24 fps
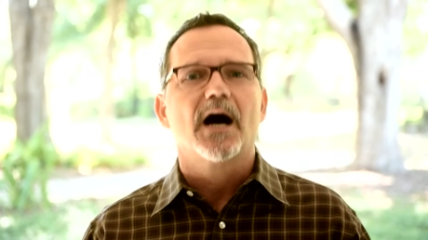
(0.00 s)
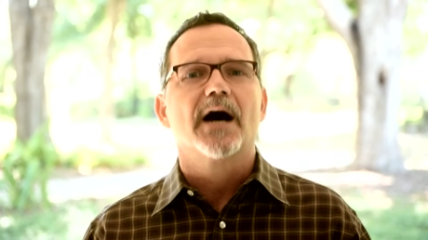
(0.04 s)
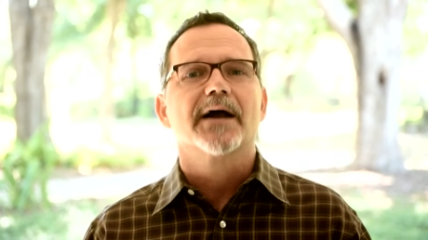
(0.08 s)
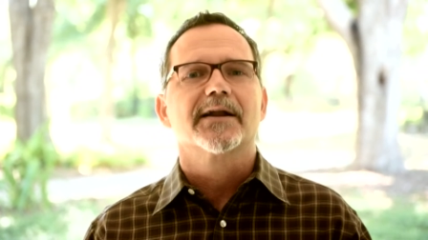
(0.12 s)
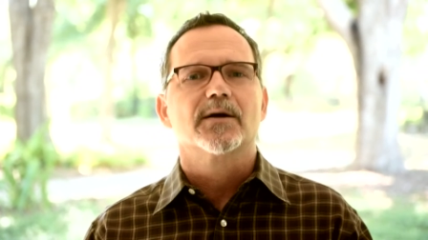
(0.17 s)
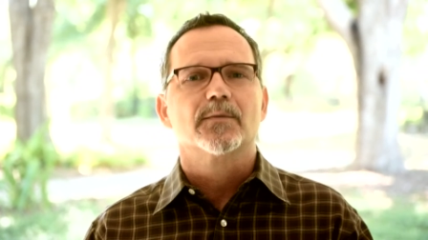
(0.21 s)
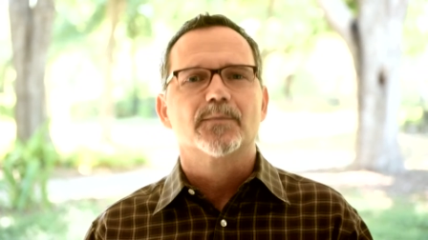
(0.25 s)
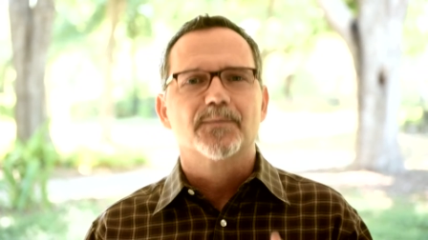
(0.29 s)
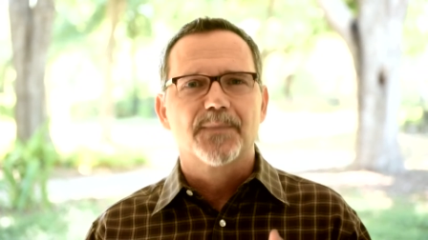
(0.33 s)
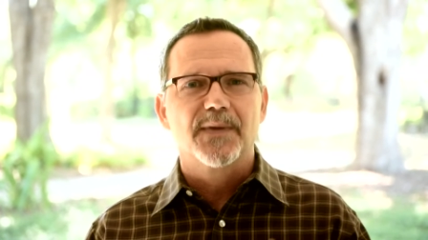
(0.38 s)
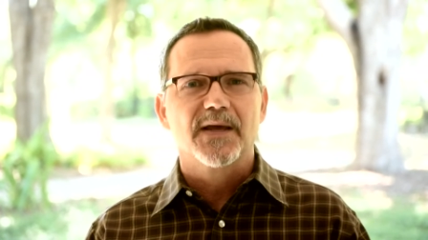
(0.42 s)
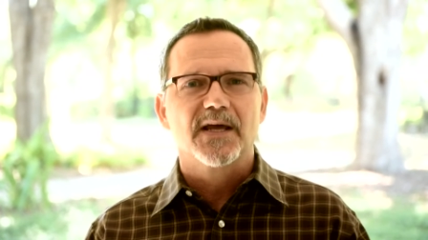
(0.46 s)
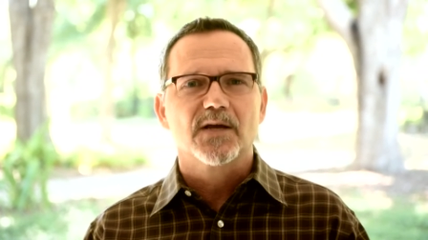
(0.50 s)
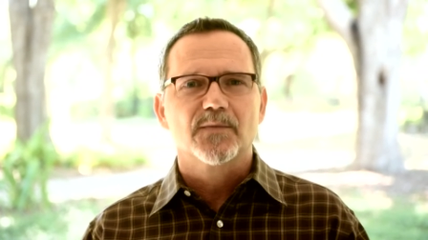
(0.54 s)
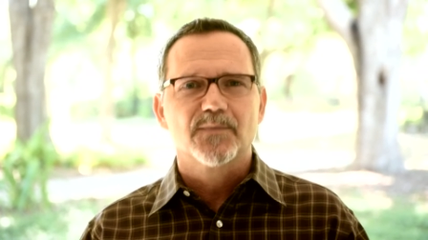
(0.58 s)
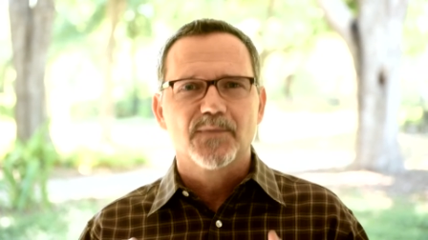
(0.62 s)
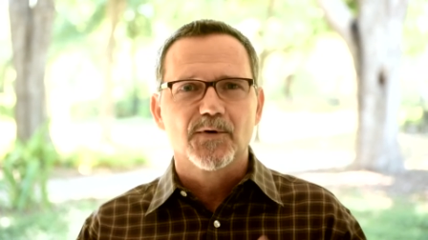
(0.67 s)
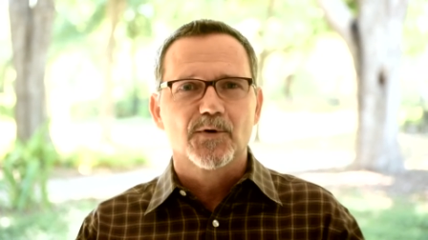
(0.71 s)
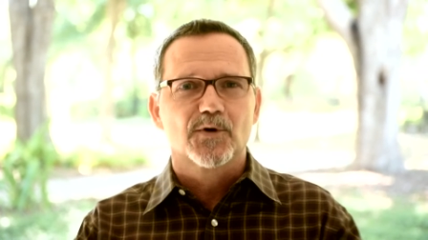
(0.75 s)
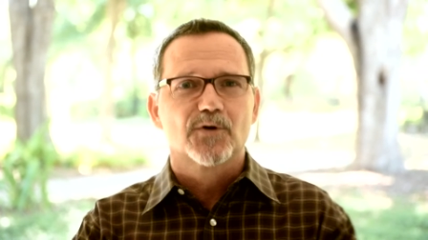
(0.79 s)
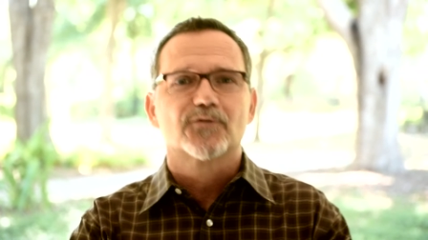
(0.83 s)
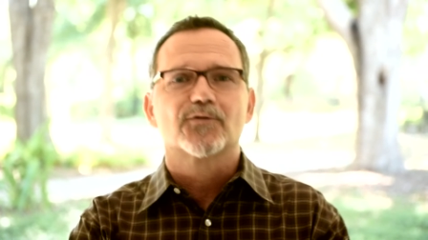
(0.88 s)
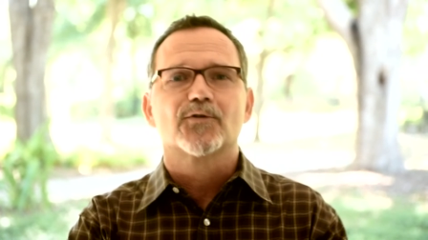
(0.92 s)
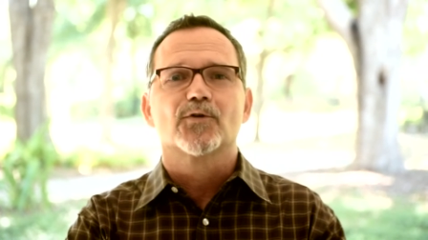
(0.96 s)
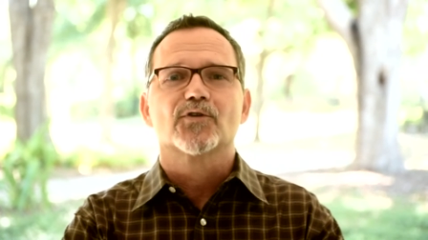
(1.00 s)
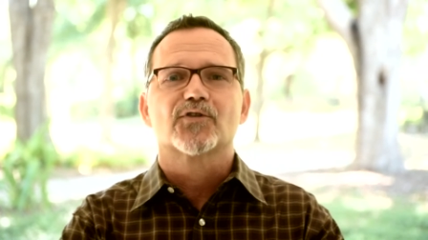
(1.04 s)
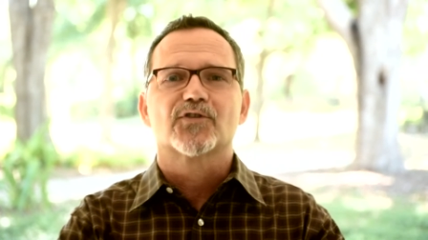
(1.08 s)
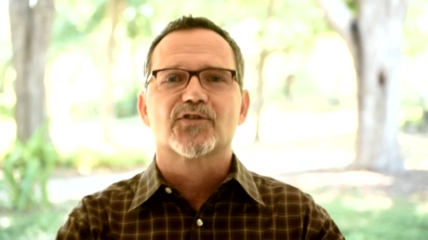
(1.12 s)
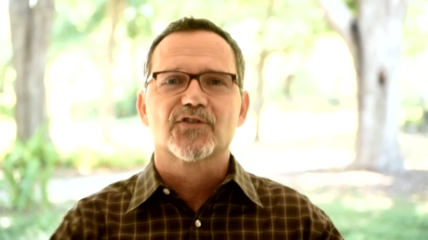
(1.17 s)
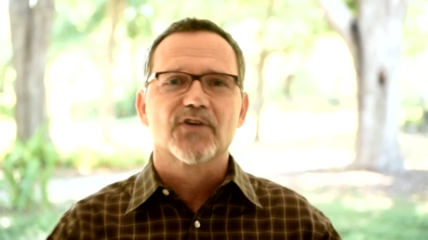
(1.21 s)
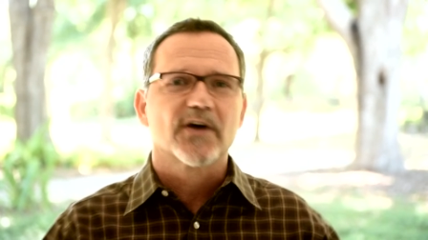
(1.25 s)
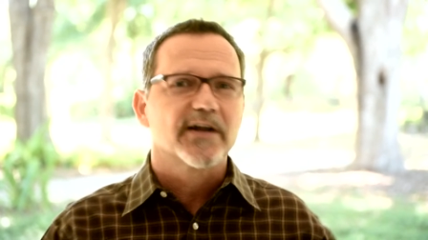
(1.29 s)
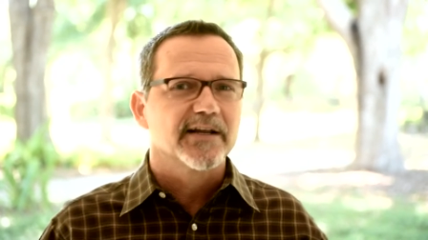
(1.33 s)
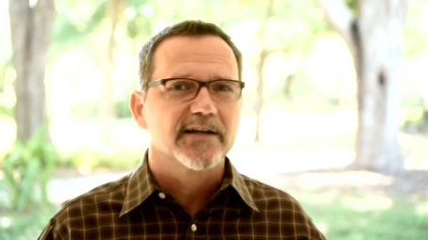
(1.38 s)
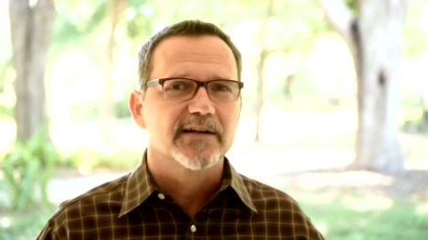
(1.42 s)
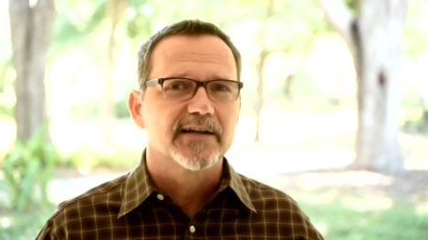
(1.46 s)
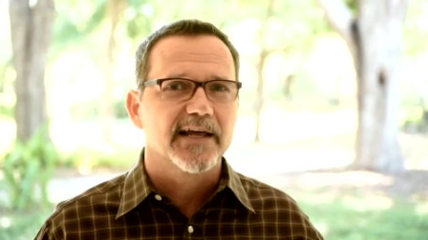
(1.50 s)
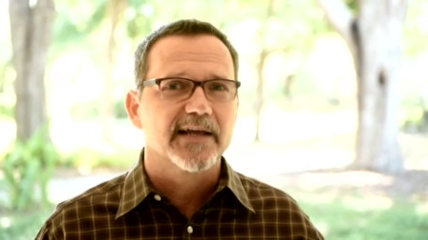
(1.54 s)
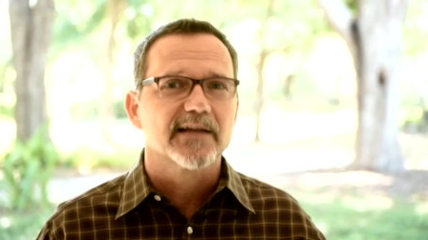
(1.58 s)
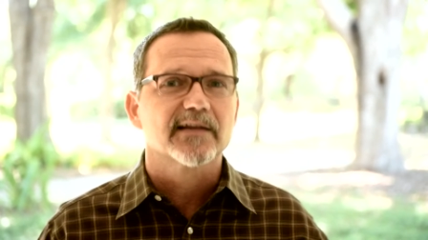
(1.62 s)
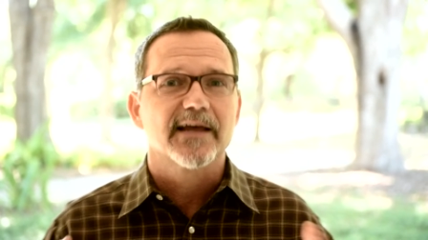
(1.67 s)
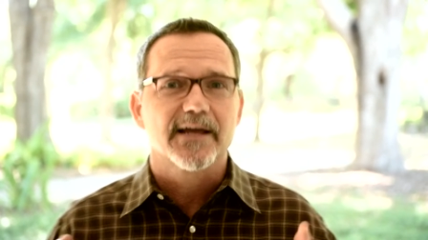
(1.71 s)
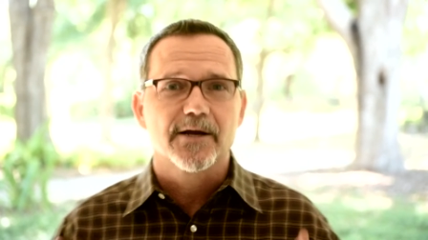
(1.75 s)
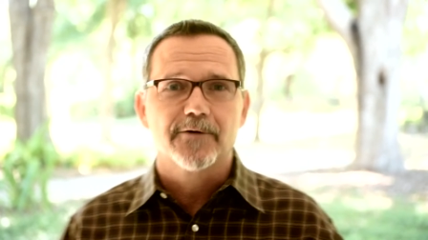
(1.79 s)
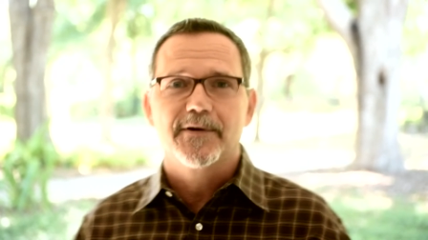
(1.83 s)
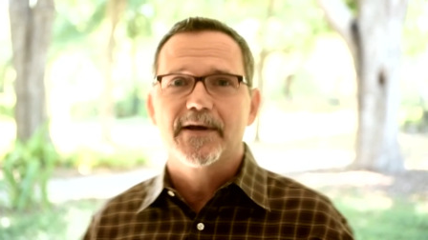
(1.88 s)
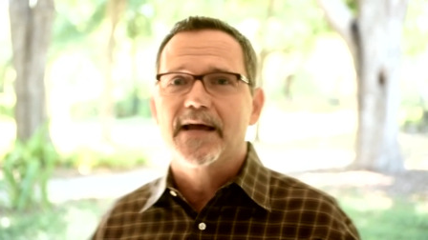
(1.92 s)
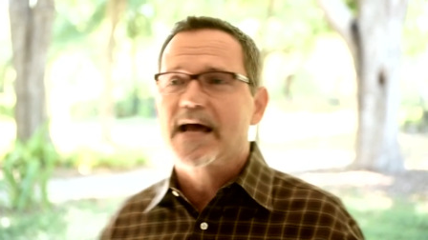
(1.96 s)
on a big, beautiful, sunny day
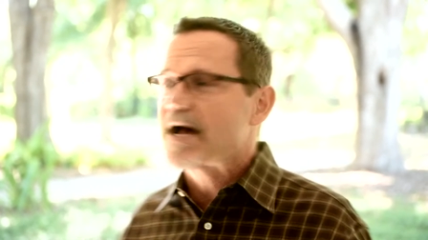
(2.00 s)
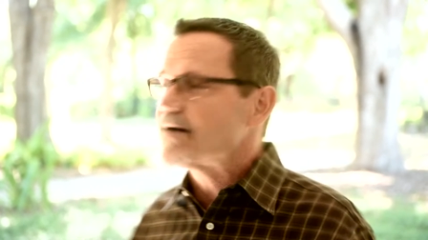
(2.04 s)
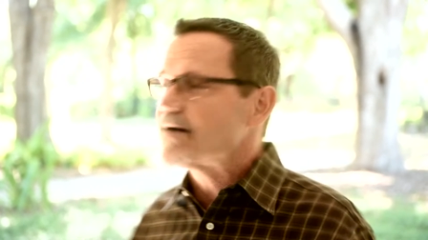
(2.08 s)
like we